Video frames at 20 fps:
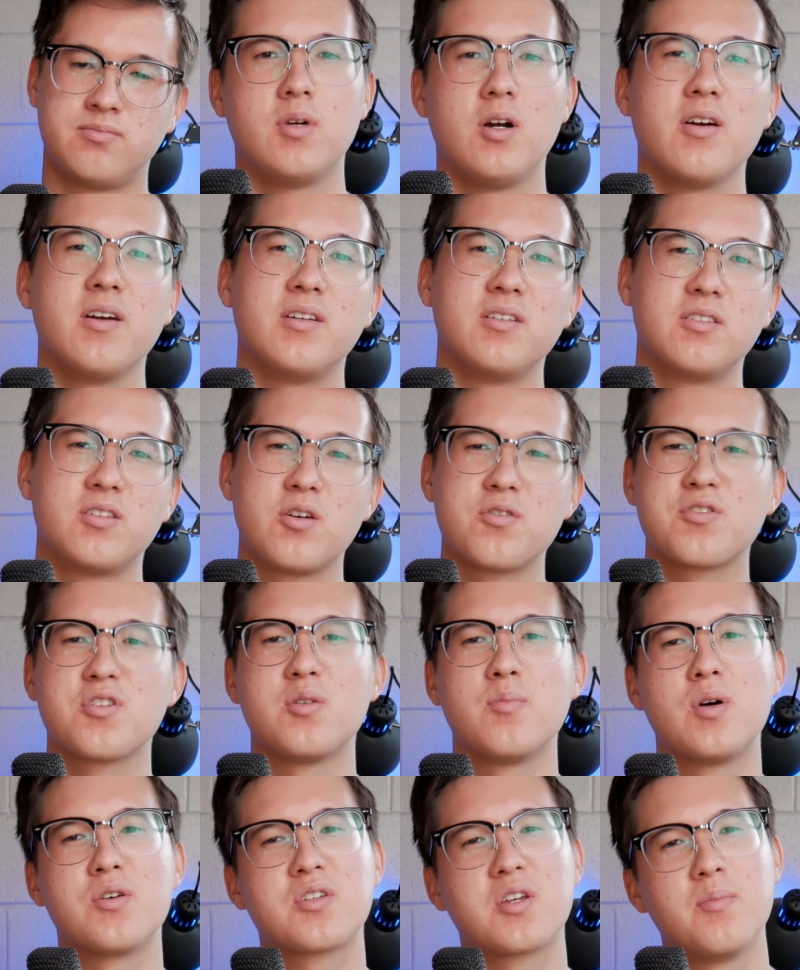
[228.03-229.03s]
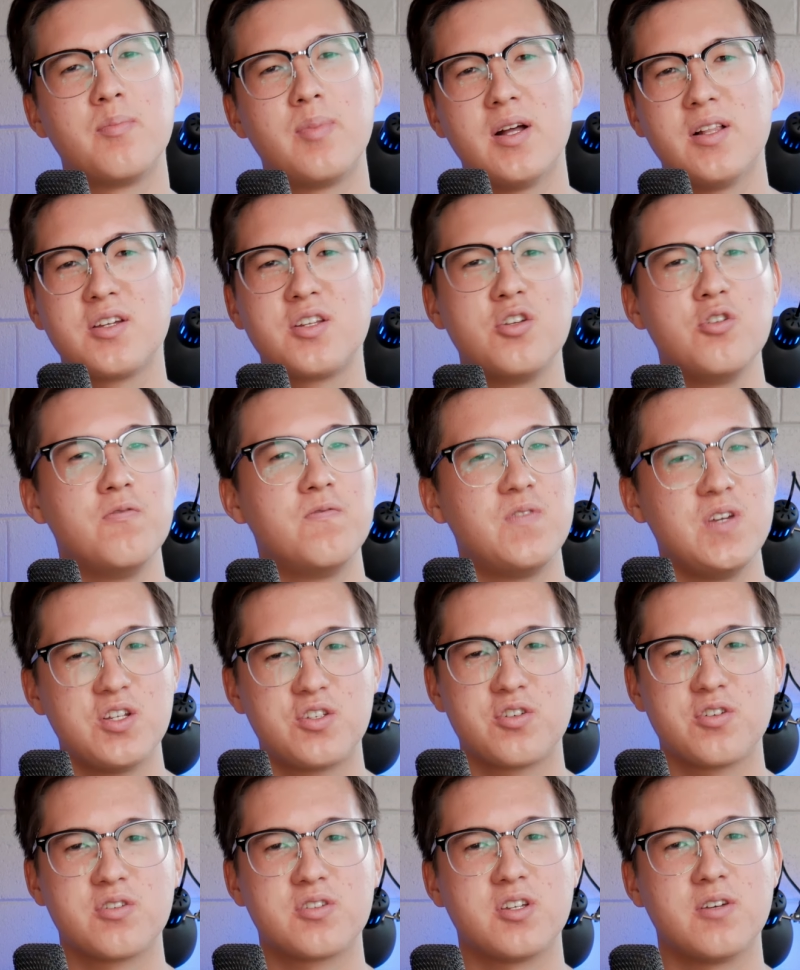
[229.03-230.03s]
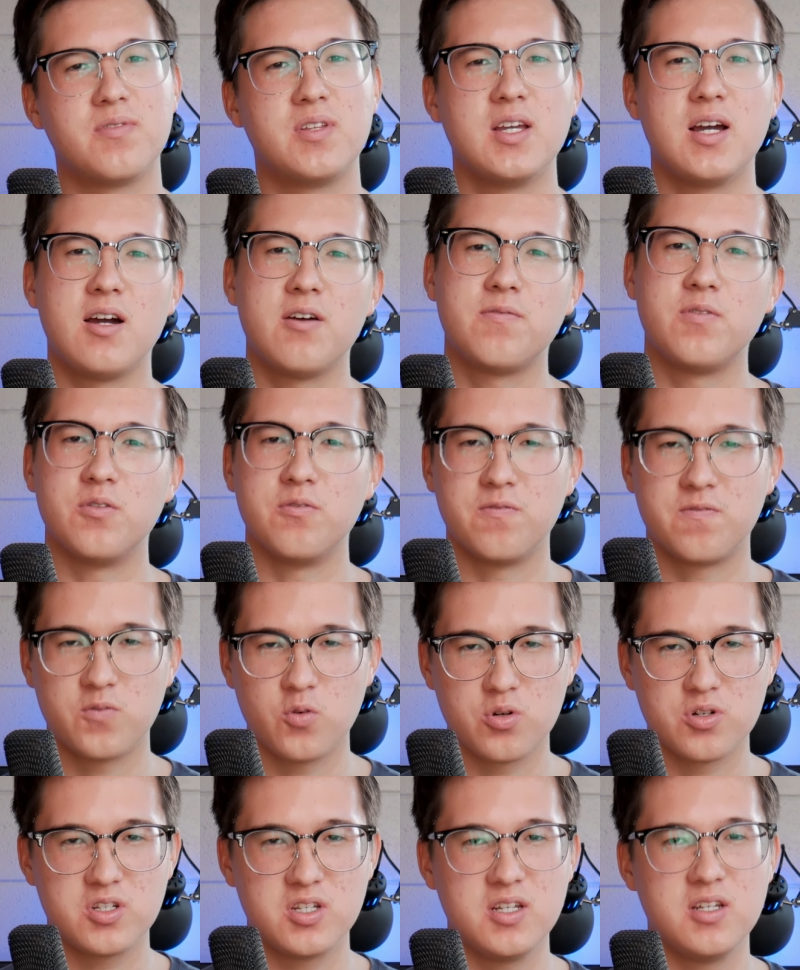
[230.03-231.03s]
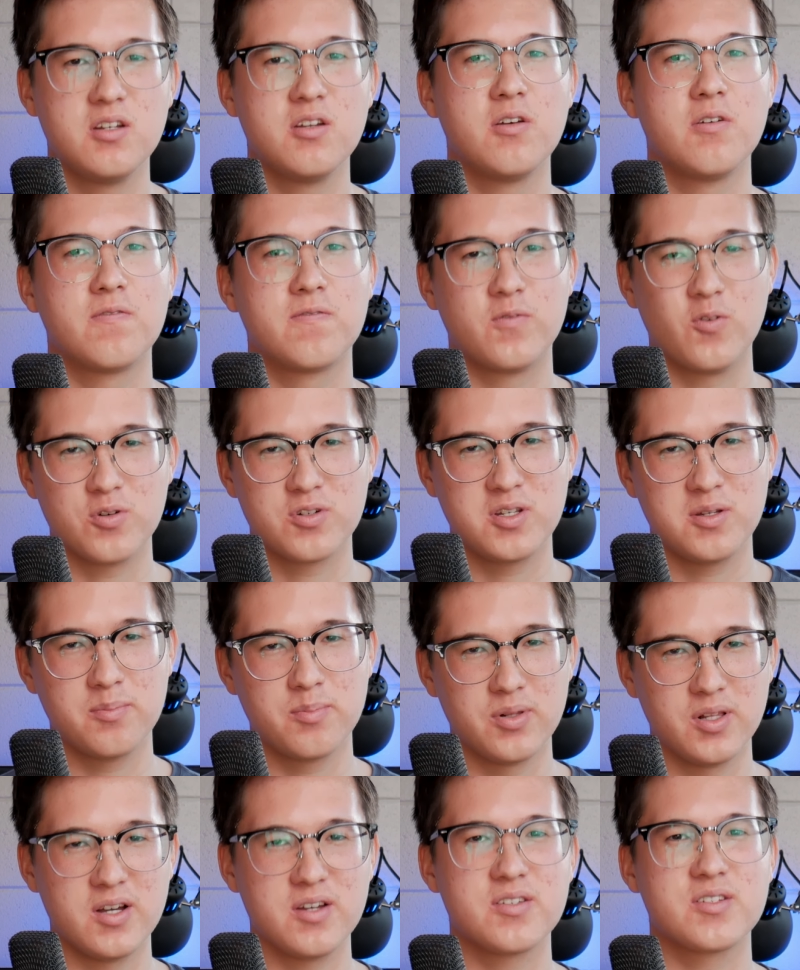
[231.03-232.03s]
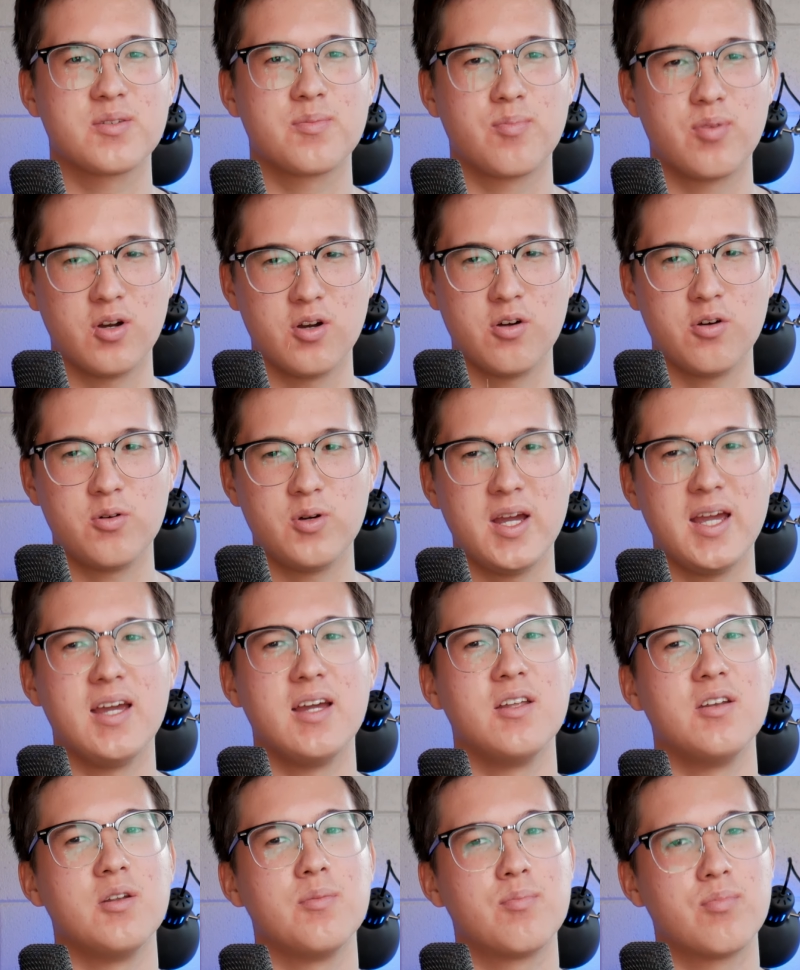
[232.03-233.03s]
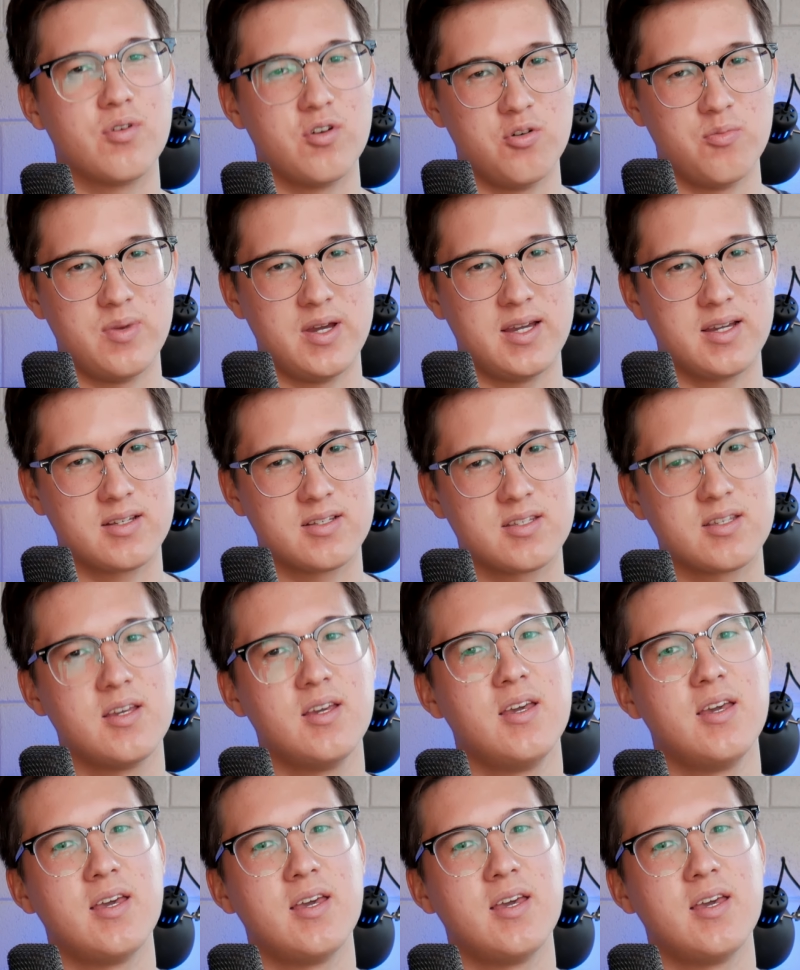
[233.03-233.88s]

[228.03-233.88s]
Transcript: Alright, those are the most compelling new features of the iPhone 14, 14 Plus, Pro, and Pro Max.